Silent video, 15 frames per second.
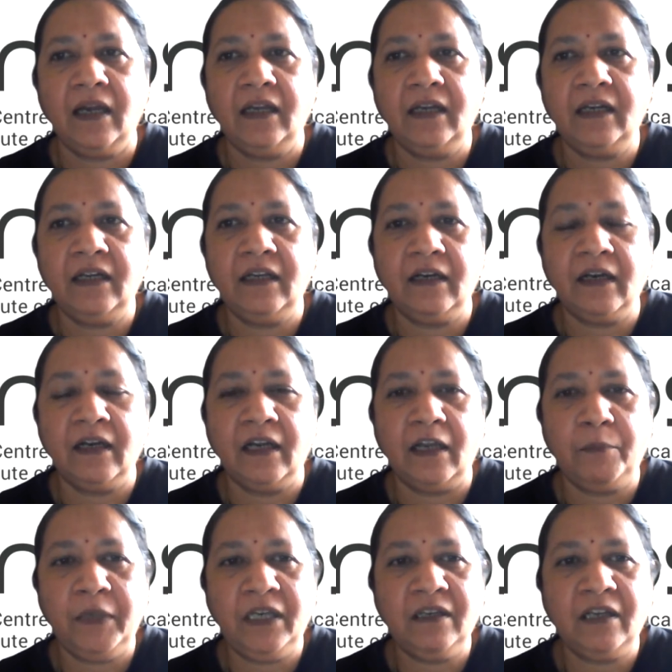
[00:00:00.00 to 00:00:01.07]
And
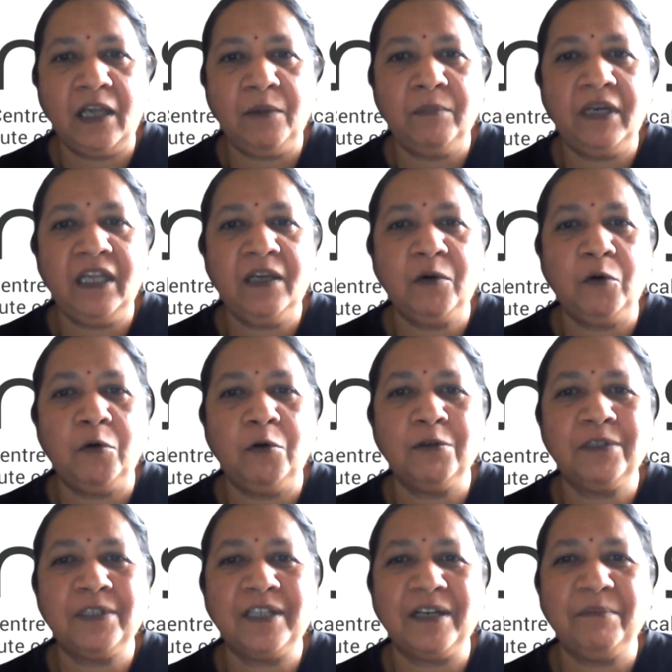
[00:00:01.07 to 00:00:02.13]
uh, I've been ably
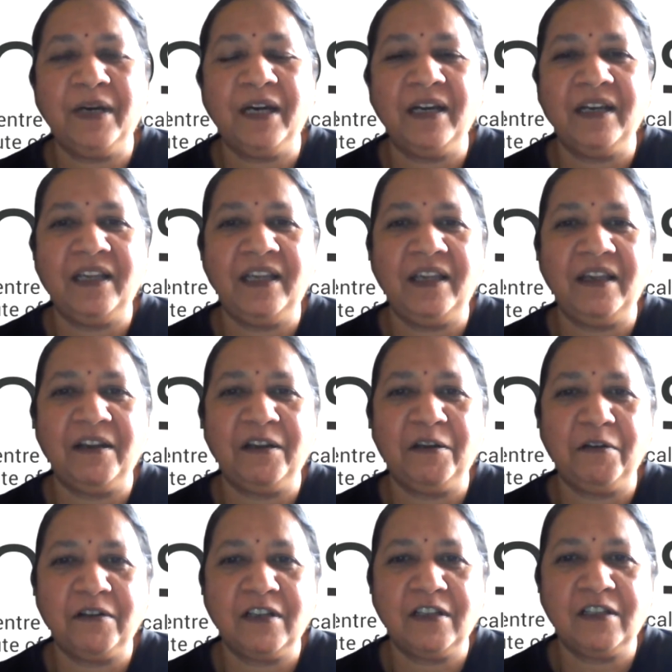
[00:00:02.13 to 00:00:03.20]
co-hosted by
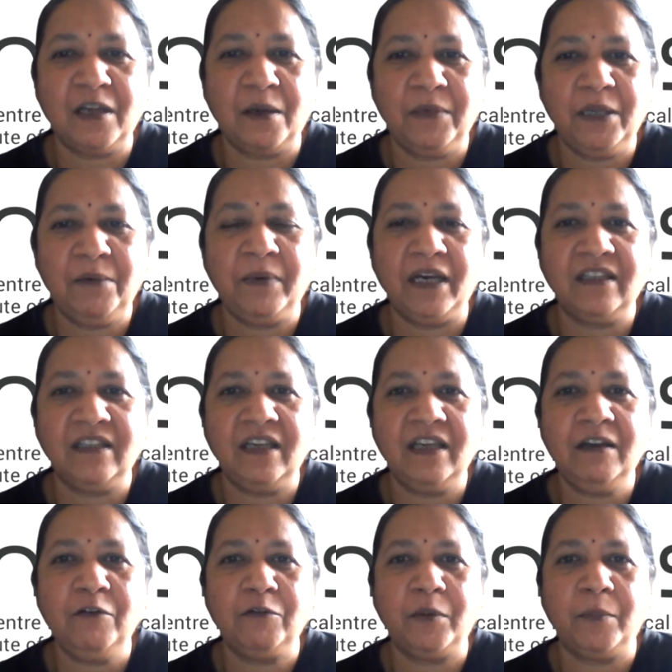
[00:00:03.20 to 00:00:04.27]
uh, Dr. Sameer
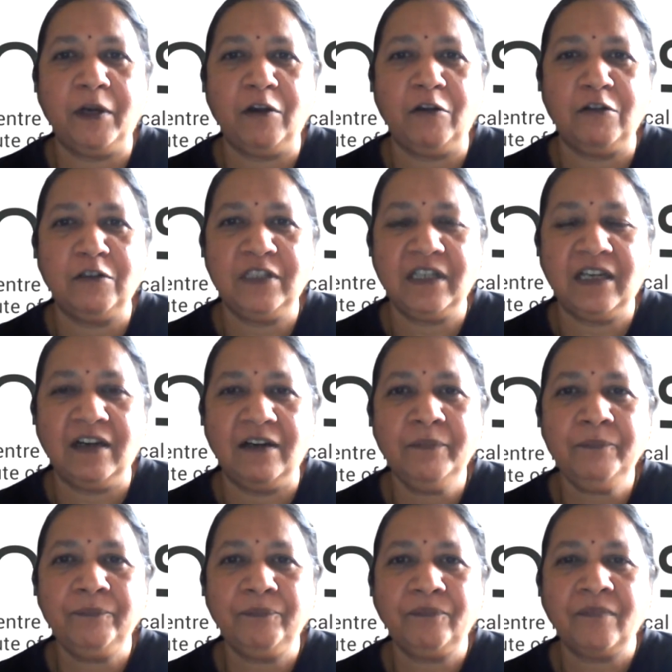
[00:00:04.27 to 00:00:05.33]
Padhye of the
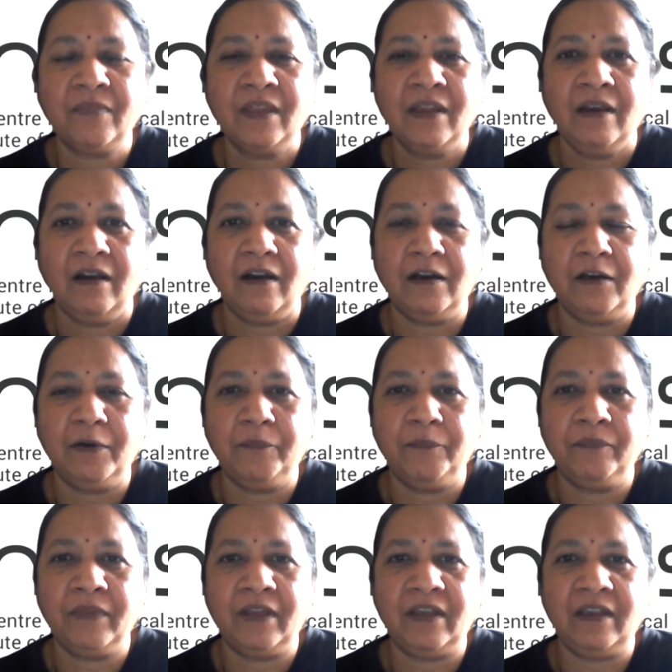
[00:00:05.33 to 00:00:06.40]
Biologia
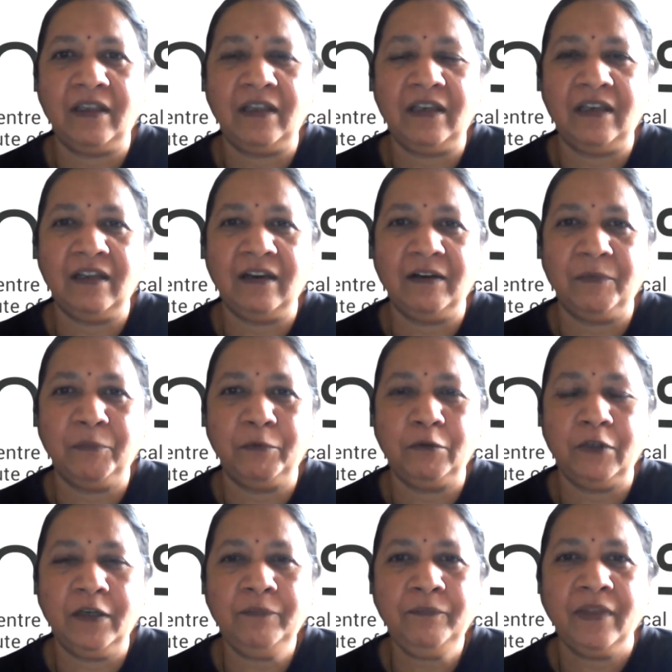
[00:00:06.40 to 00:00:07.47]
um, in uh,
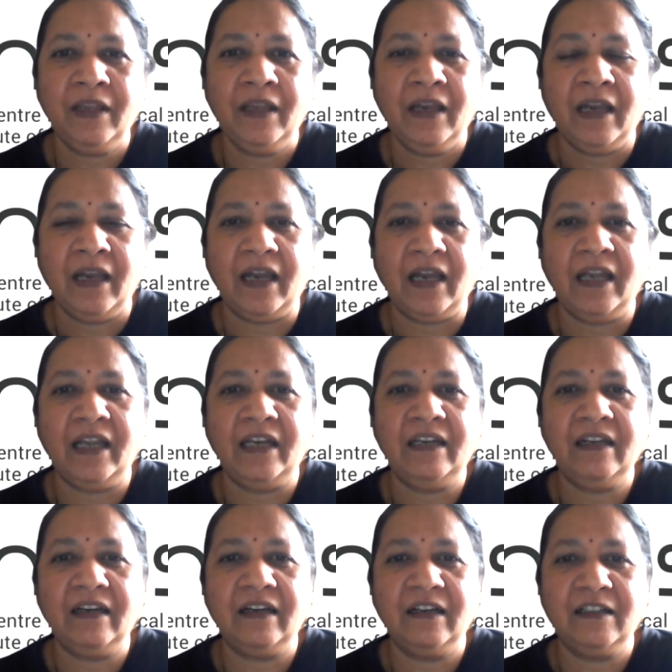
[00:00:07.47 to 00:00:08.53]
Pune.
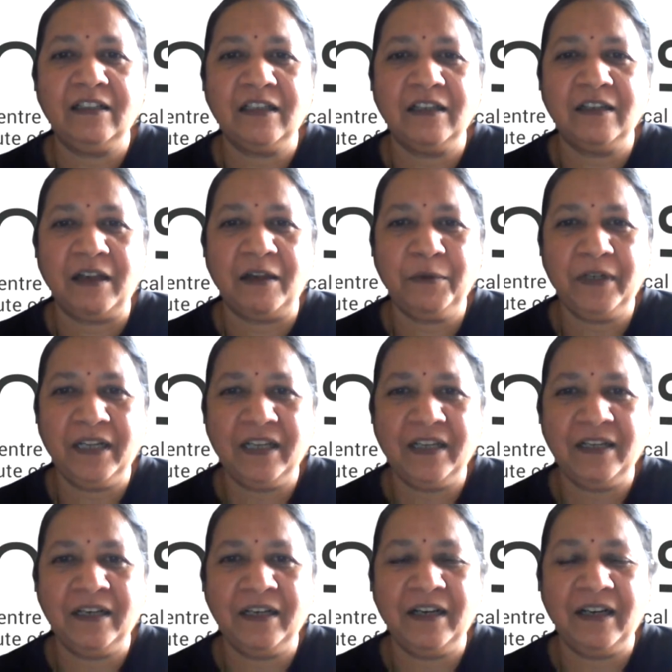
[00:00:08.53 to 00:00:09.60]
And so I
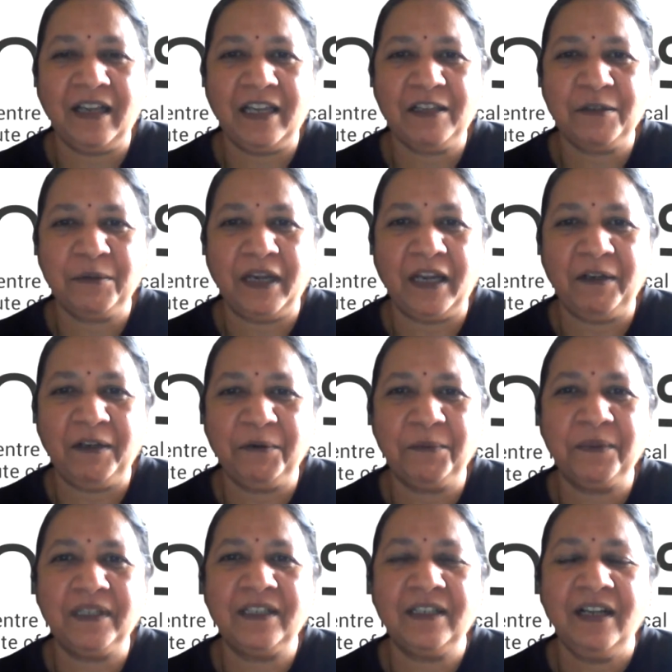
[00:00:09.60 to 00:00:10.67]
would like to
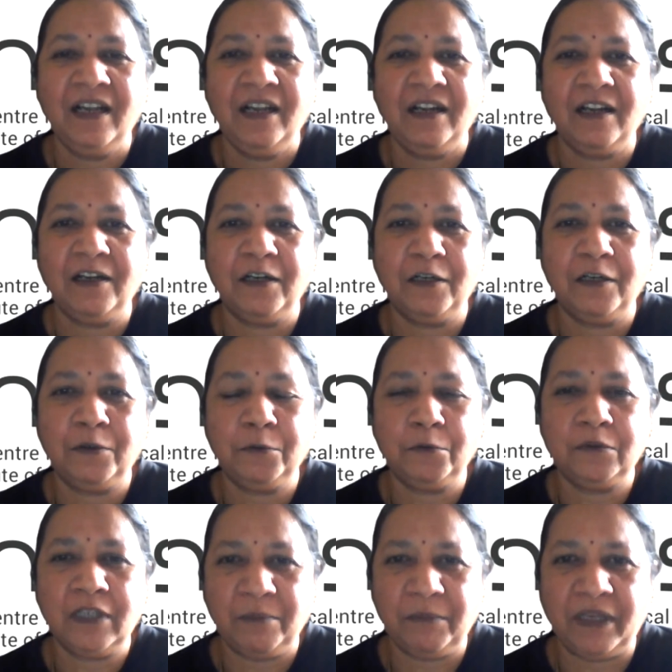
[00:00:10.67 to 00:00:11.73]
hand over
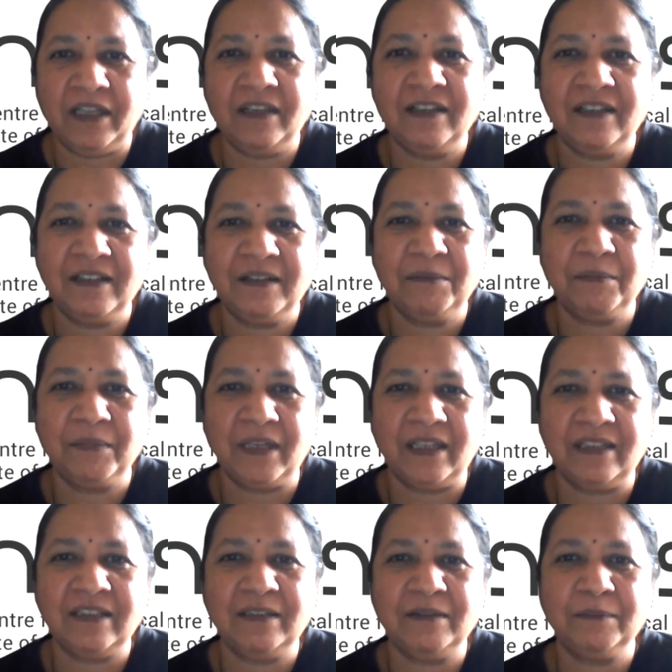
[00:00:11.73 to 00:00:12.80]
to Sameer,
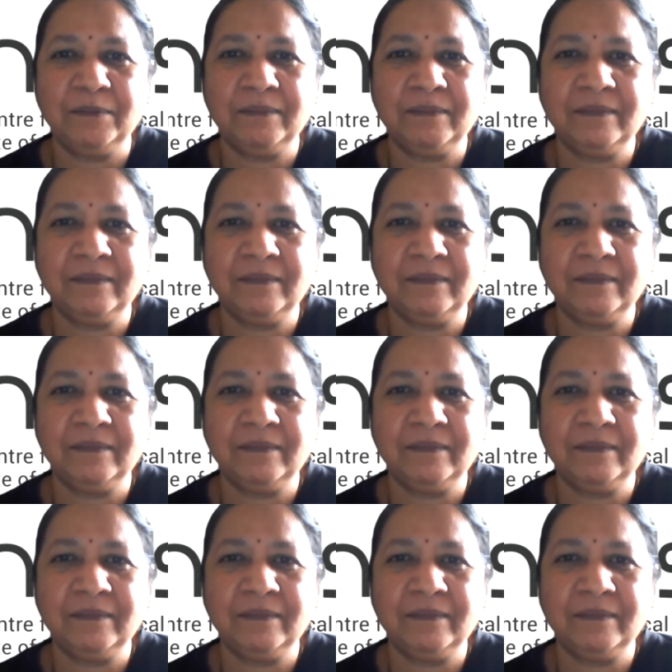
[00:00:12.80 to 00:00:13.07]
please.